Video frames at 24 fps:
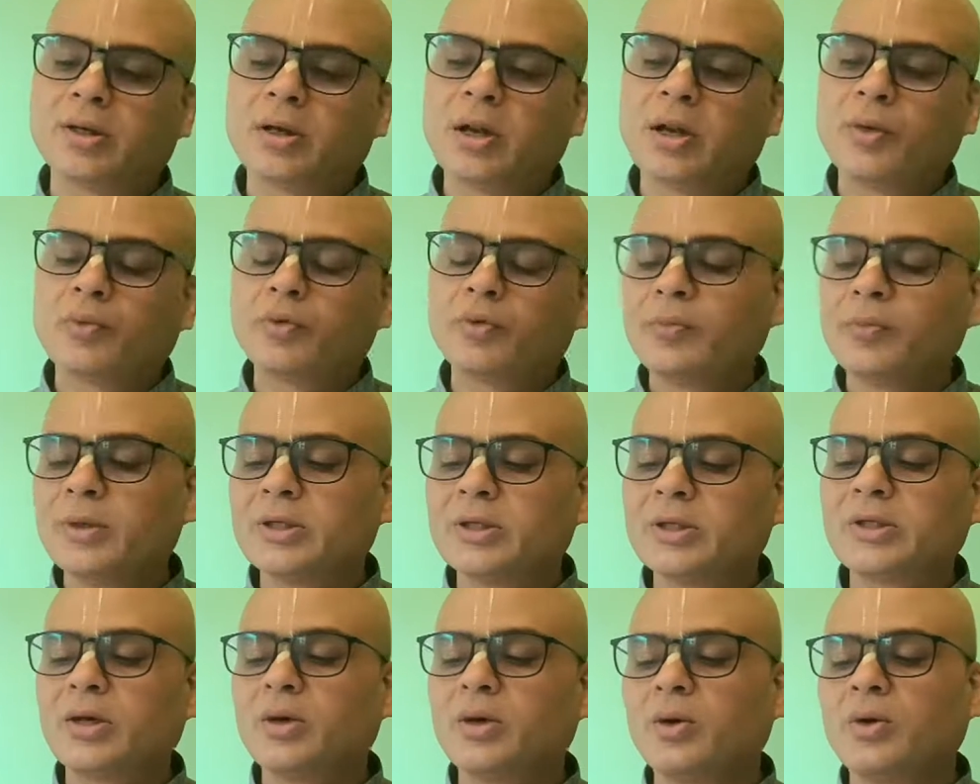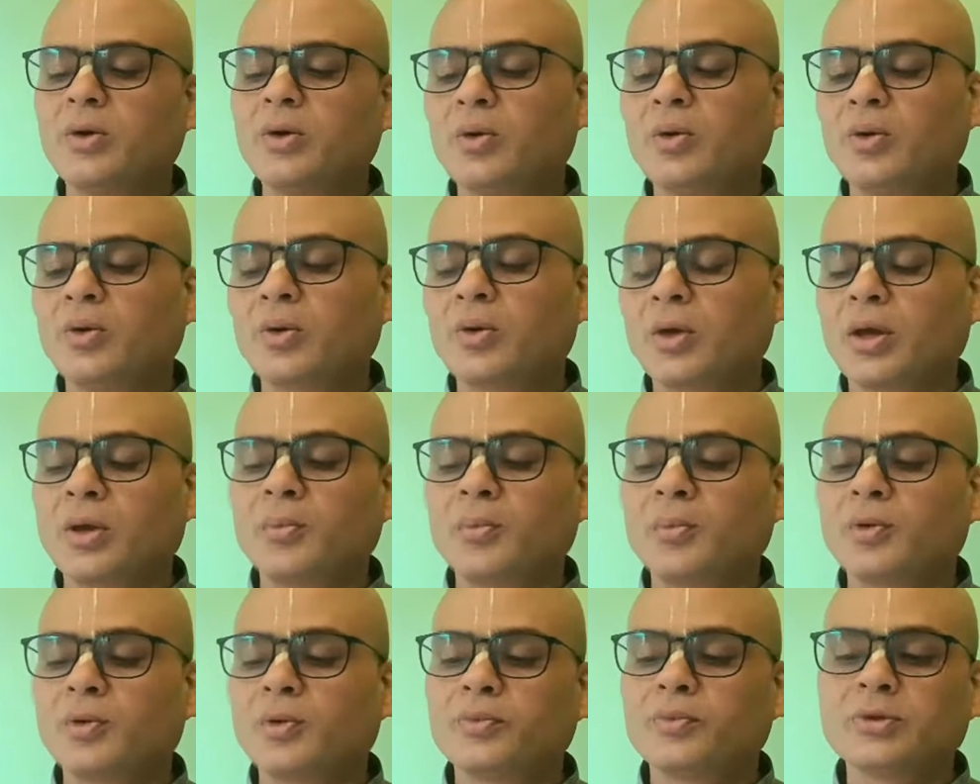Now you may say,
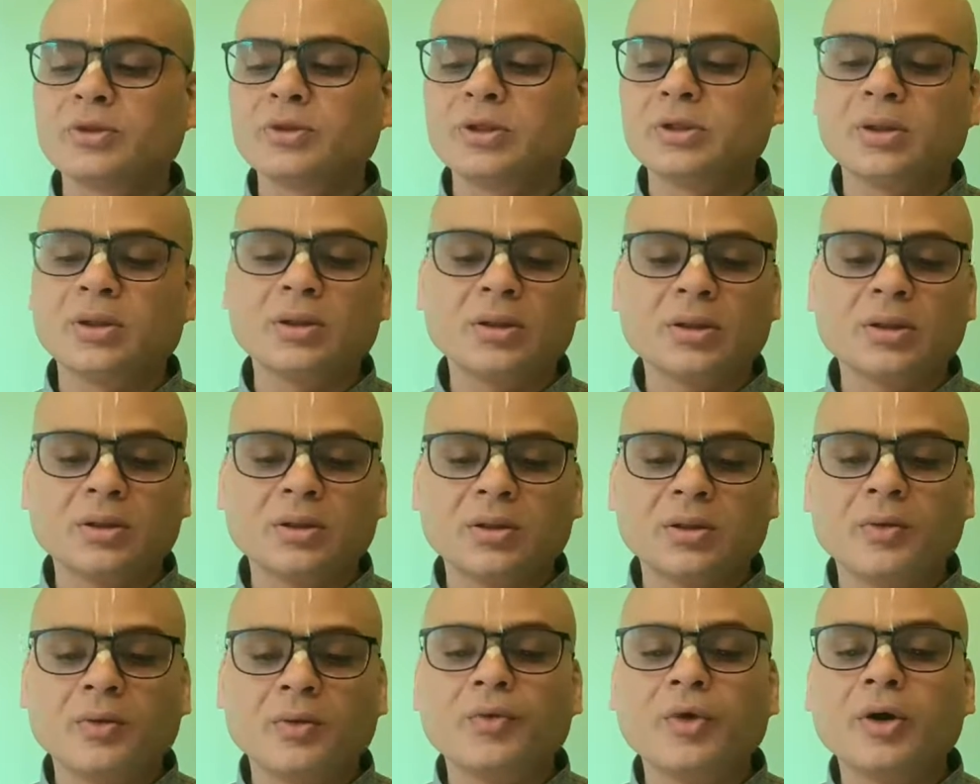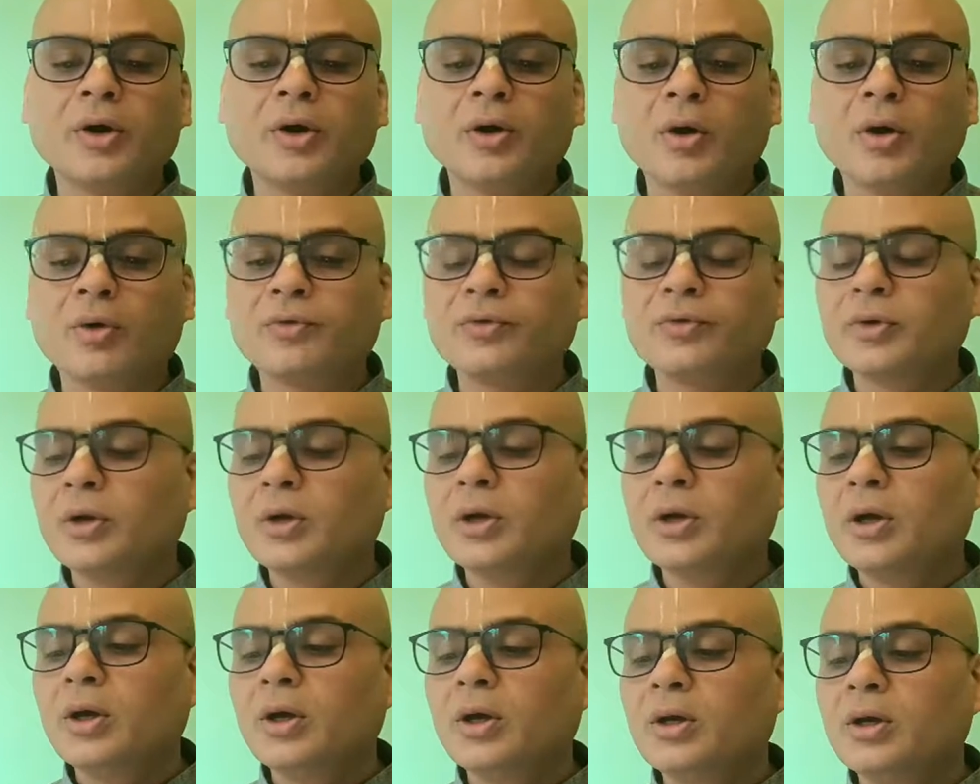okay, Prabhuji, the word of
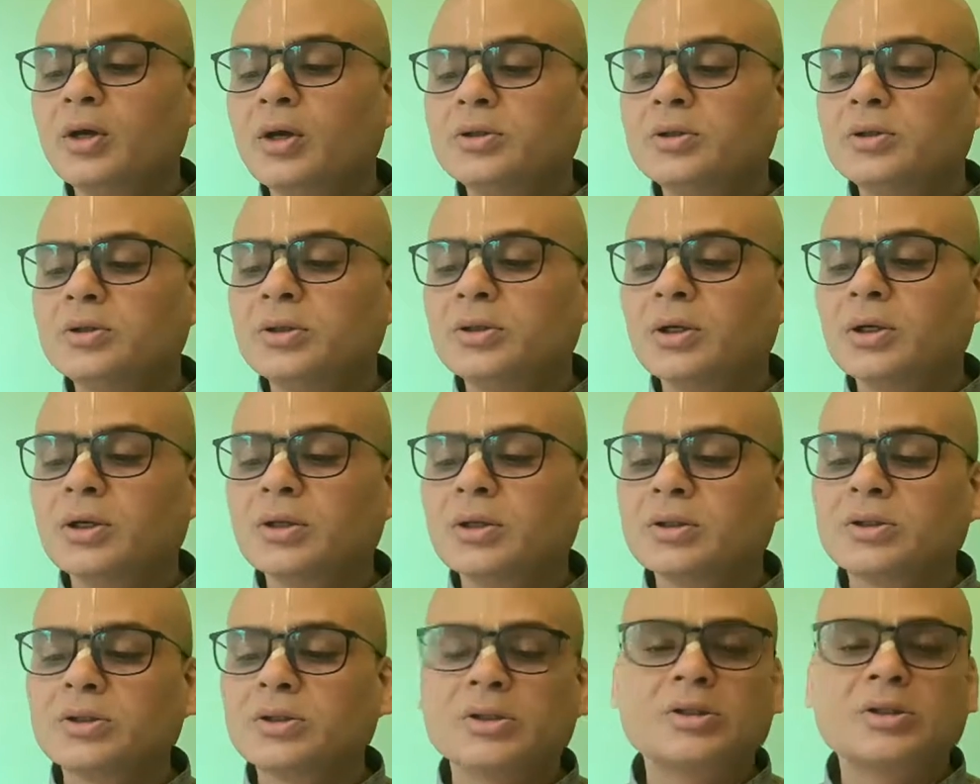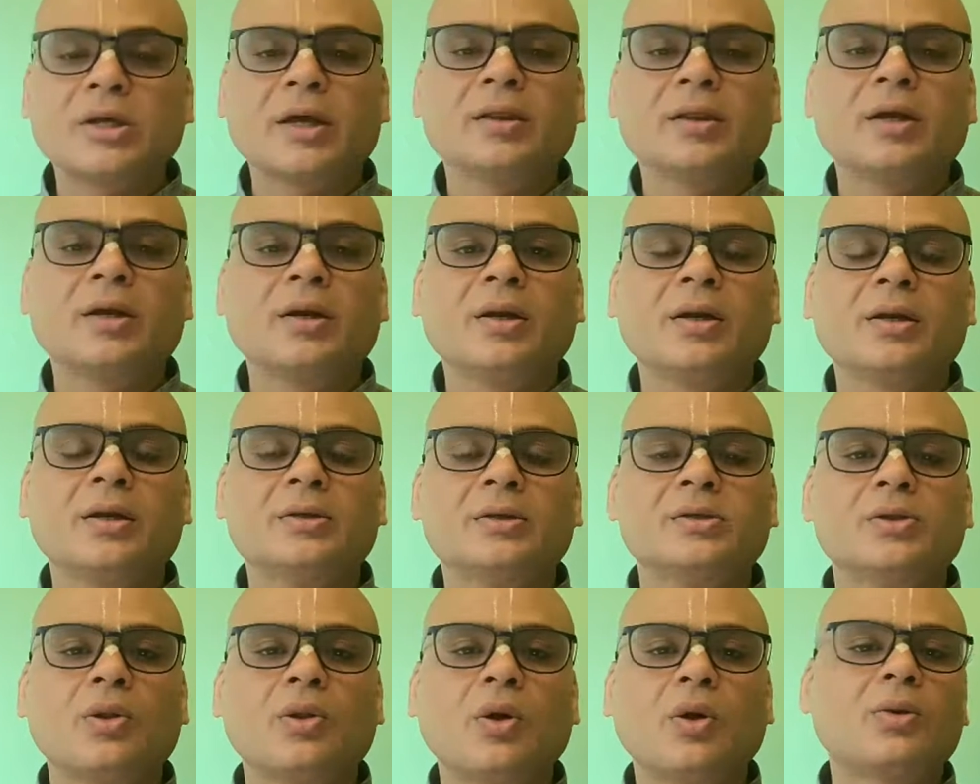Sri Krishna Chaitanya
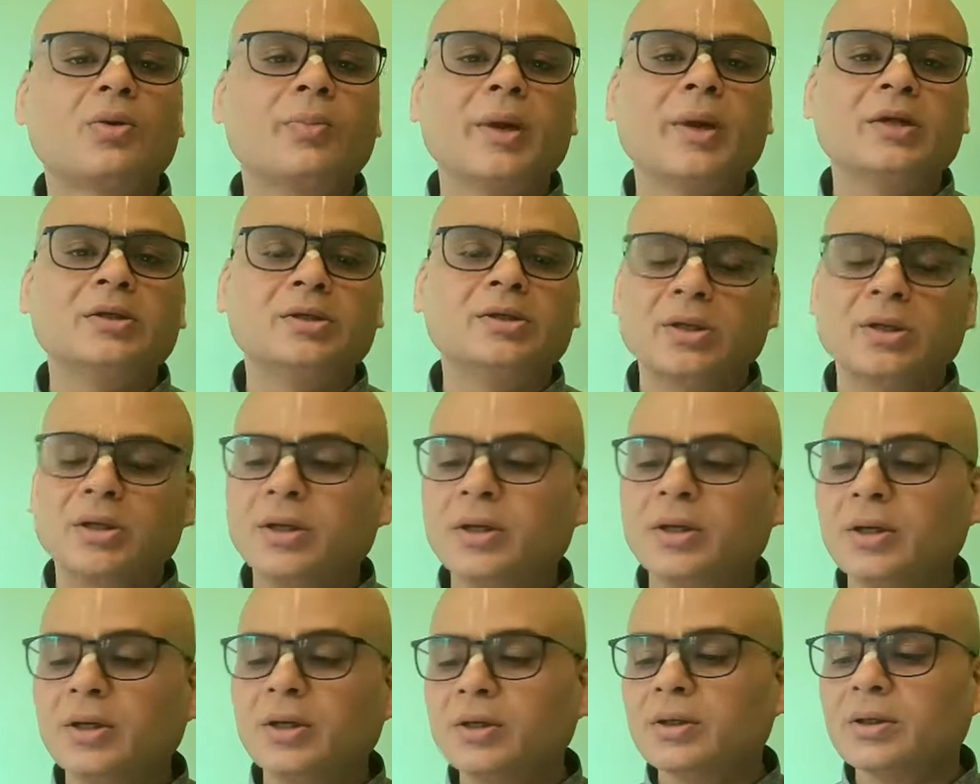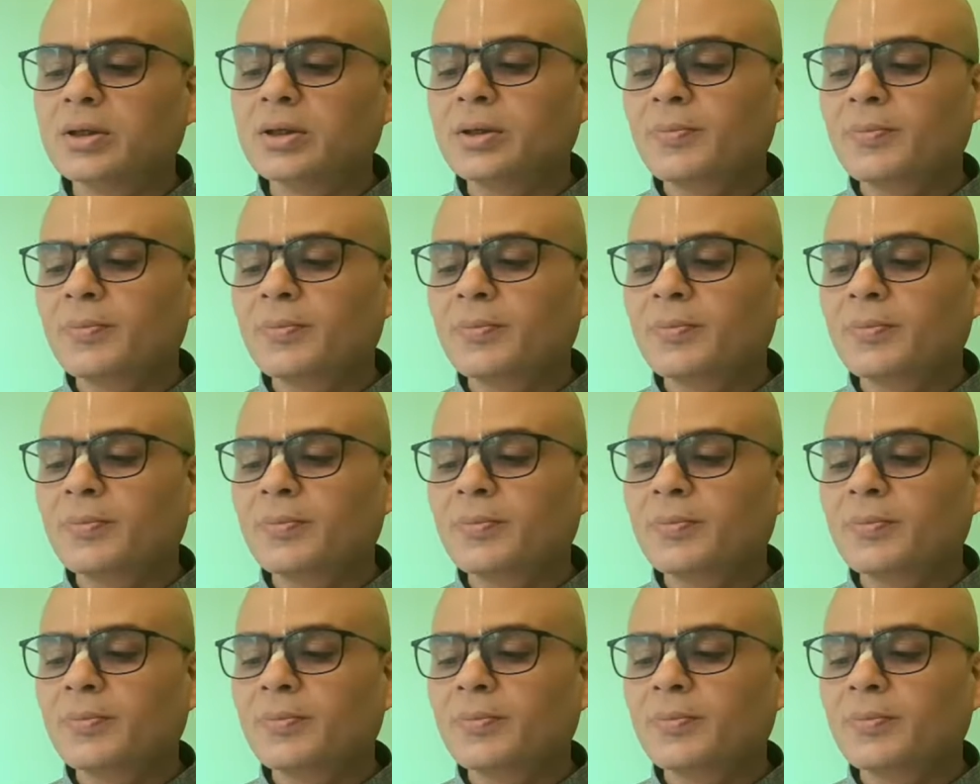is not mentioned here.